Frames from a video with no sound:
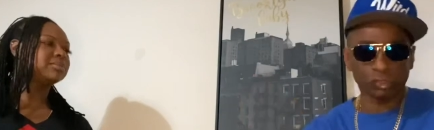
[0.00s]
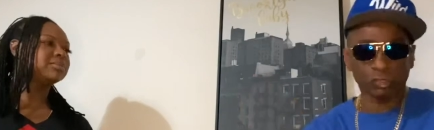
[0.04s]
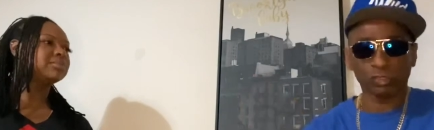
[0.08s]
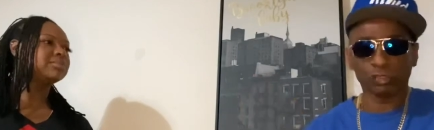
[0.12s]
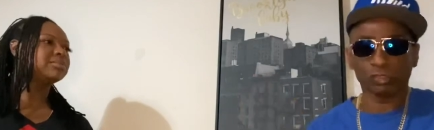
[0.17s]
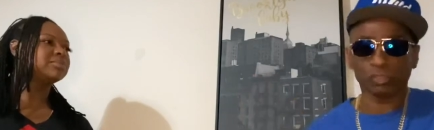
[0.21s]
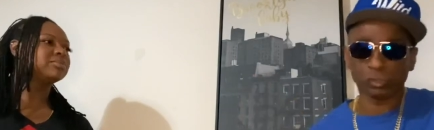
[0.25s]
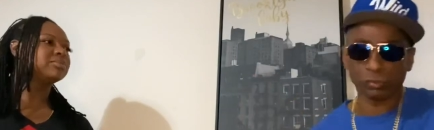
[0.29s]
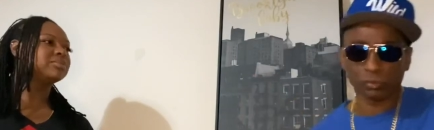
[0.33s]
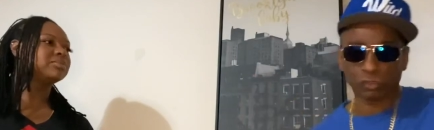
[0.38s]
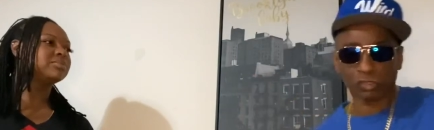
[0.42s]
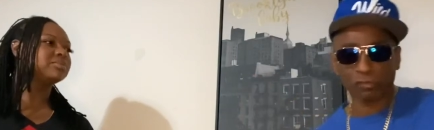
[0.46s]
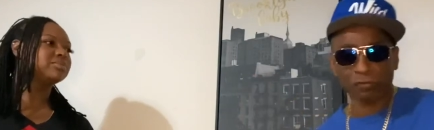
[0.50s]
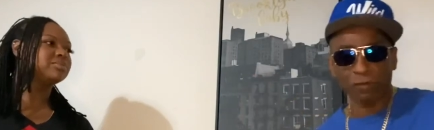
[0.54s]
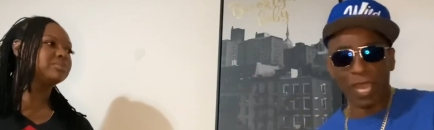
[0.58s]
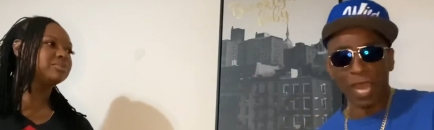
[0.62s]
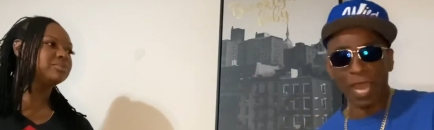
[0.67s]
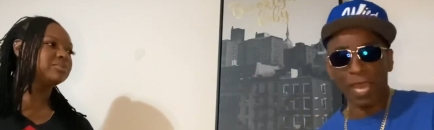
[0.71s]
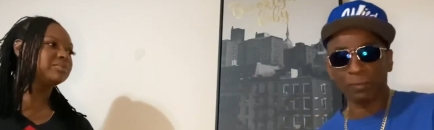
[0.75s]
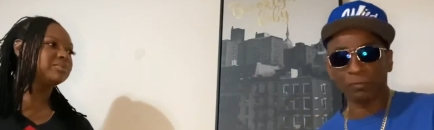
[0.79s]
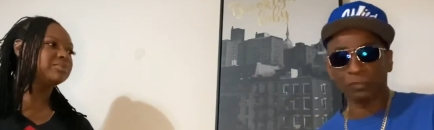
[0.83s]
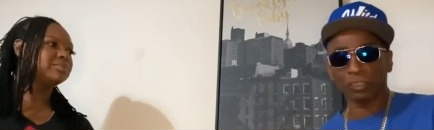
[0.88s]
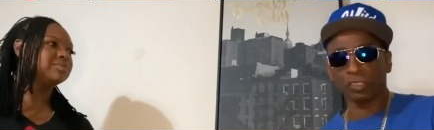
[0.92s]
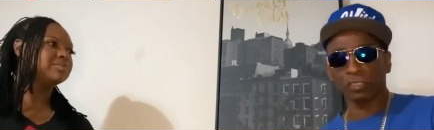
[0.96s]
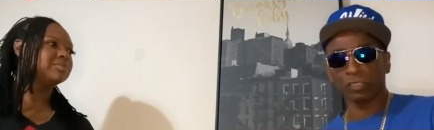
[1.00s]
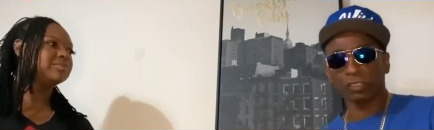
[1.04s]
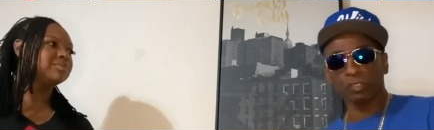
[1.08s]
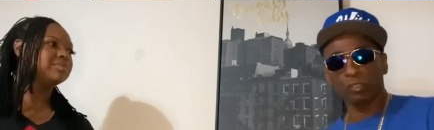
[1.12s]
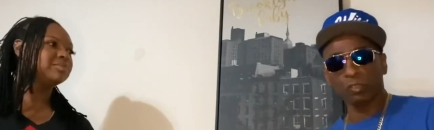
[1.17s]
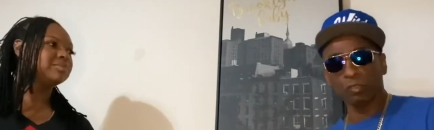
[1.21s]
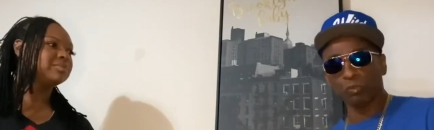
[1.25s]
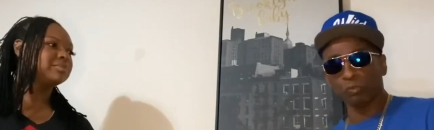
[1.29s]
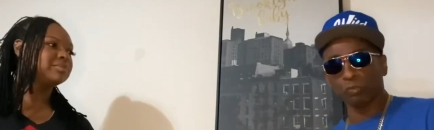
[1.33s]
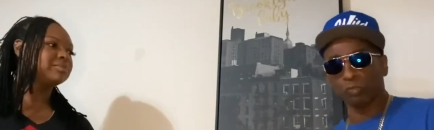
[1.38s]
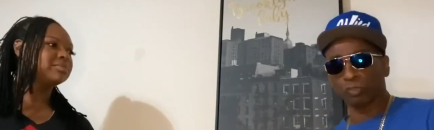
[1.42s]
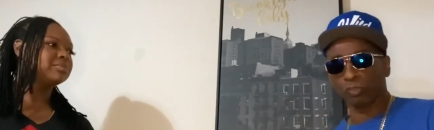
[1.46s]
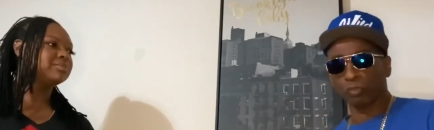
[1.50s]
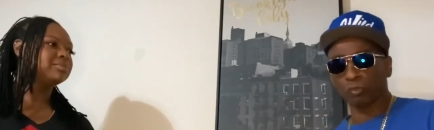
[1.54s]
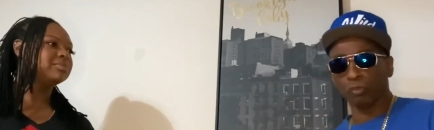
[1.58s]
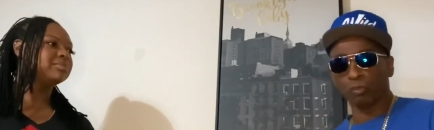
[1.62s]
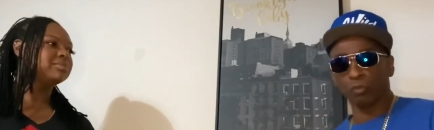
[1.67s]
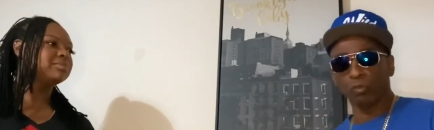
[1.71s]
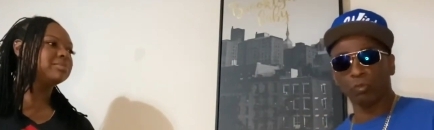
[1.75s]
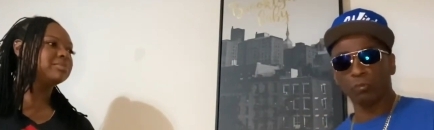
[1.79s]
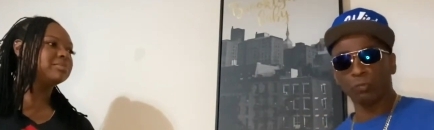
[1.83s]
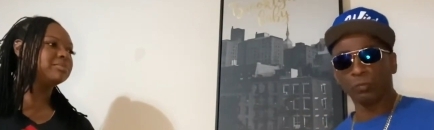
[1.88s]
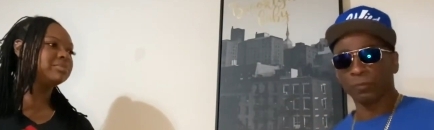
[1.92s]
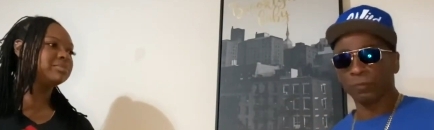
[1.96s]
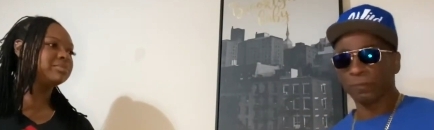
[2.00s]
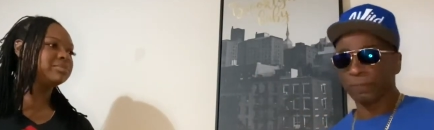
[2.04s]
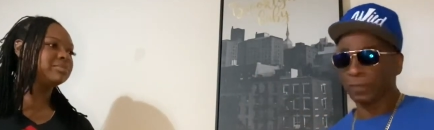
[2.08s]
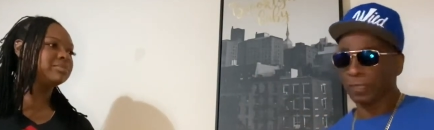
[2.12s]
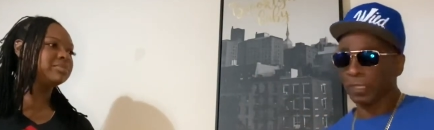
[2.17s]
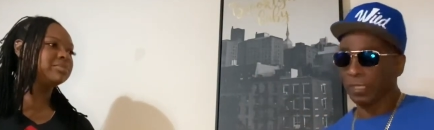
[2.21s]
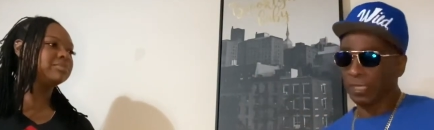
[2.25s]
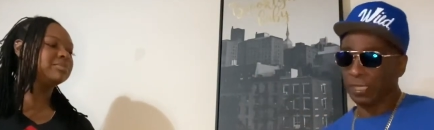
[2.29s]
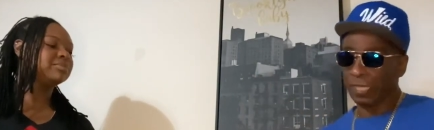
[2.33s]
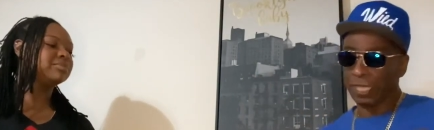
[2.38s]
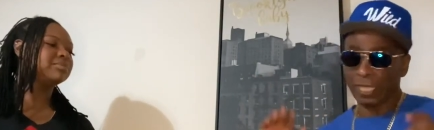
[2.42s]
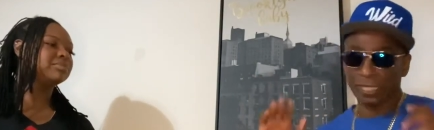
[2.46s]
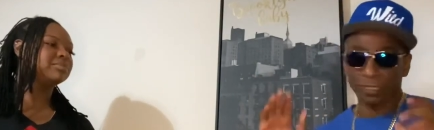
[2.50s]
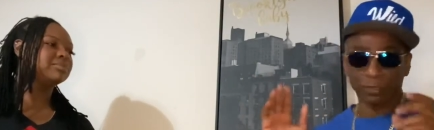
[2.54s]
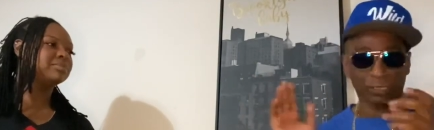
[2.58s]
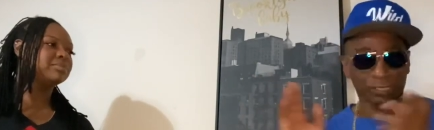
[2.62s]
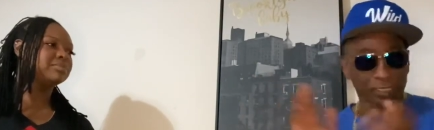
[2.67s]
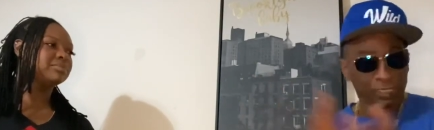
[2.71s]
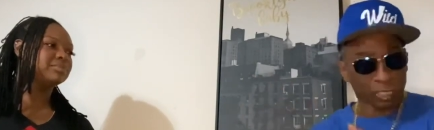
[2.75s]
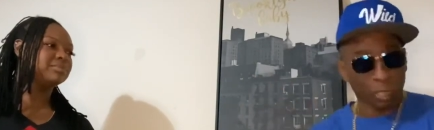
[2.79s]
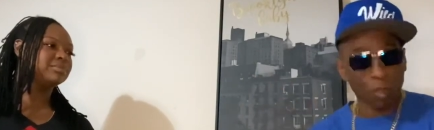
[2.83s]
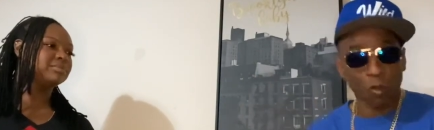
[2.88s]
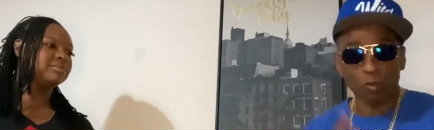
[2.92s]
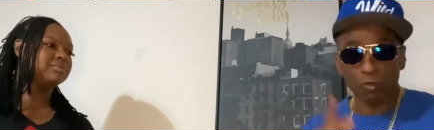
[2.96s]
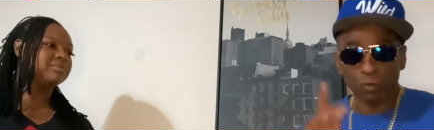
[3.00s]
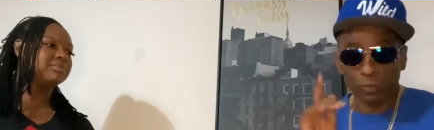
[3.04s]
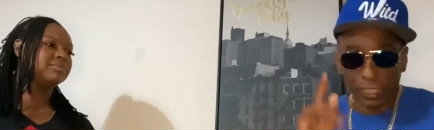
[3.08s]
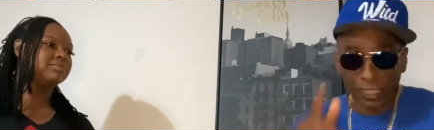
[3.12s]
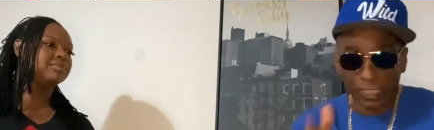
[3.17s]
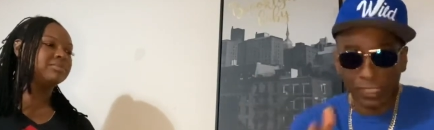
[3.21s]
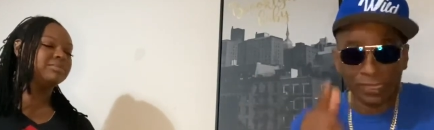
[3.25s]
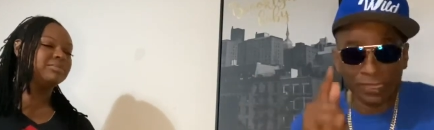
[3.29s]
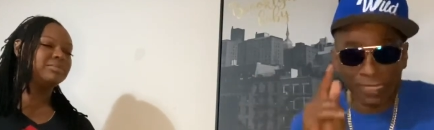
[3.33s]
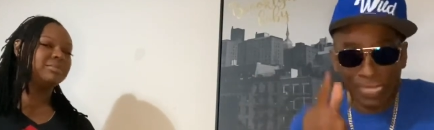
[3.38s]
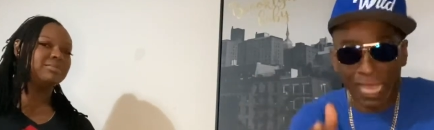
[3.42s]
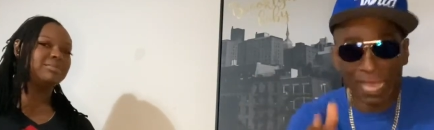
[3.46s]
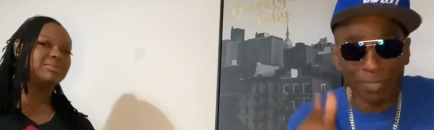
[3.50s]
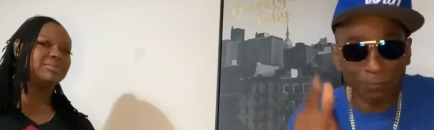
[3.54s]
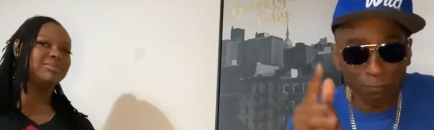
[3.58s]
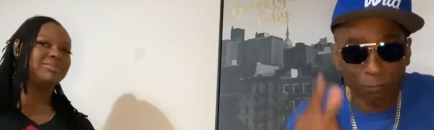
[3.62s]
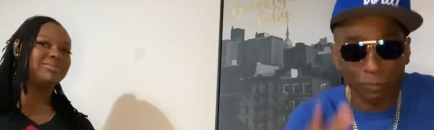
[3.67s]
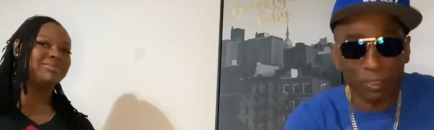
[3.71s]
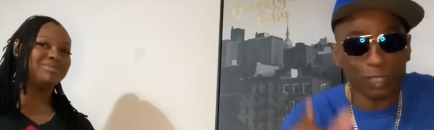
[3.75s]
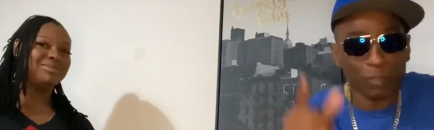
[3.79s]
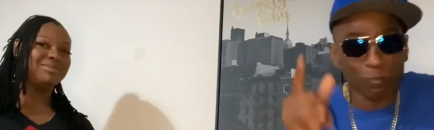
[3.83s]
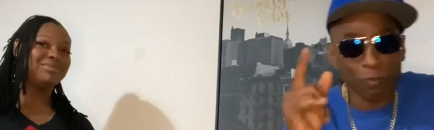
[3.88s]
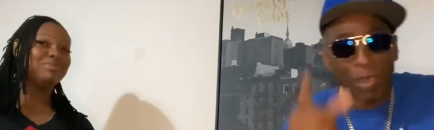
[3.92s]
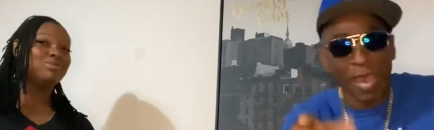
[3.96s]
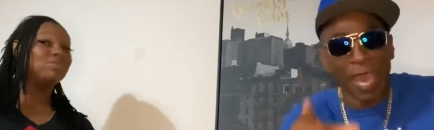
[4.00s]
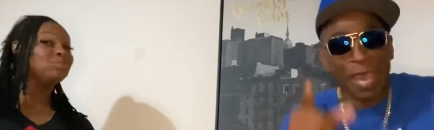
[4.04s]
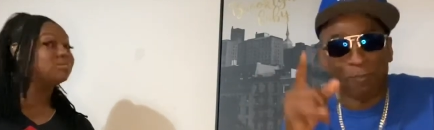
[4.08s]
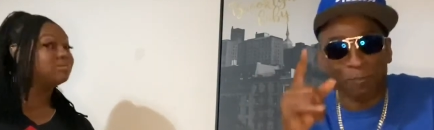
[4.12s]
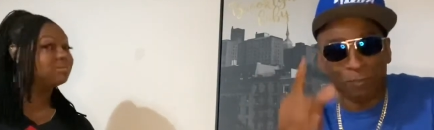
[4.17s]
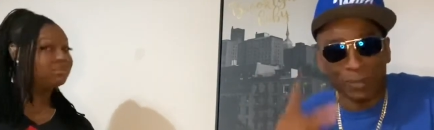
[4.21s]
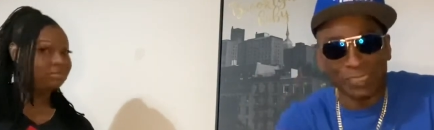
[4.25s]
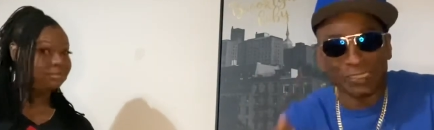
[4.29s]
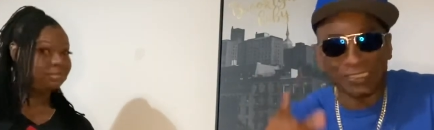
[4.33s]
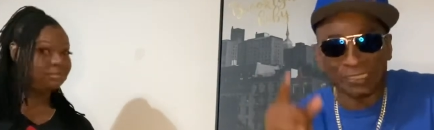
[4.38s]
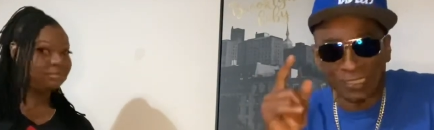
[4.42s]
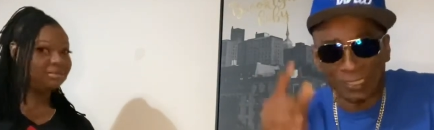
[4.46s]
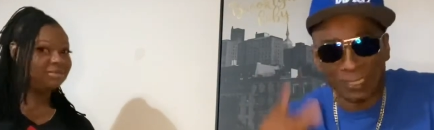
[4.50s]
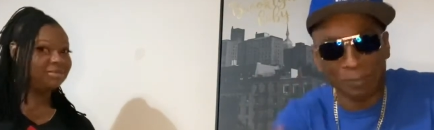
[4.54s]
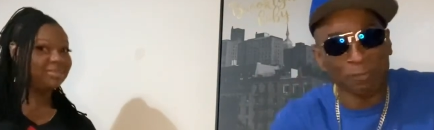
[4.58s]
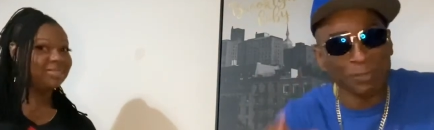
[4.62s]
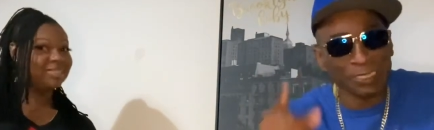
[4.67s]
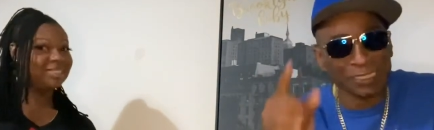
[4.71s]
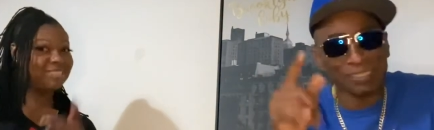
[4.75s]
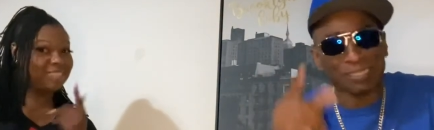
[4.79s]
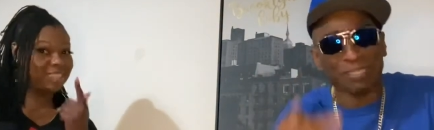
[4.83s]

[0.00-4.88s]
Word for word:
Speaker 1: you subscribe to the YouTube and go get that book. Wild Bunch, The Dimensions